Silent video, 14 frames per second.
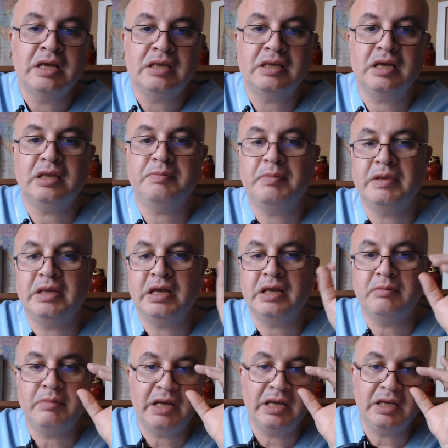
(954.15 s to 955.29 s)
that they
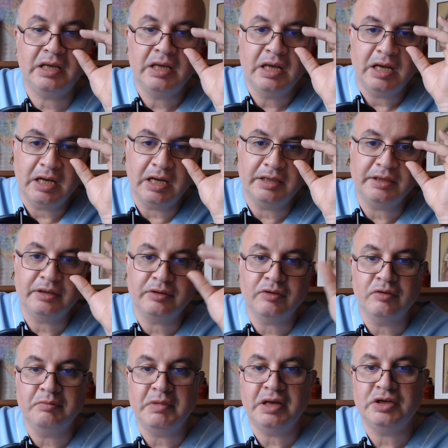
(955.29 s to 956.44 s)
may
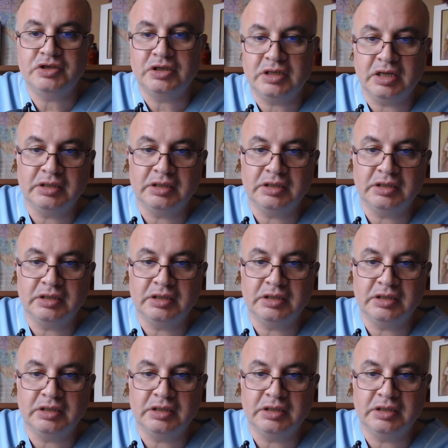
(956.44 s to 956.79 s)
undergo imaging.